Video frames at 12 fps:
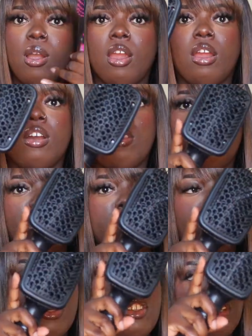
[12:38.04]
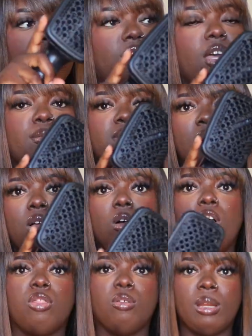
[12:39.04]
part and this brush, the heat comes out
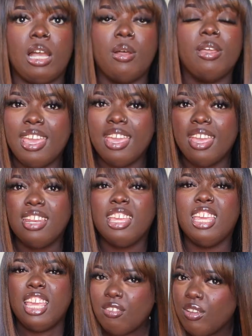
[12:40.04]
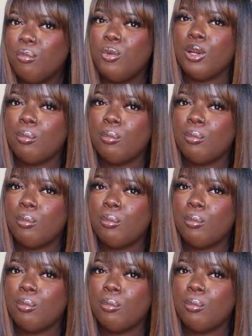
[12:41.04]
all throughout. And even more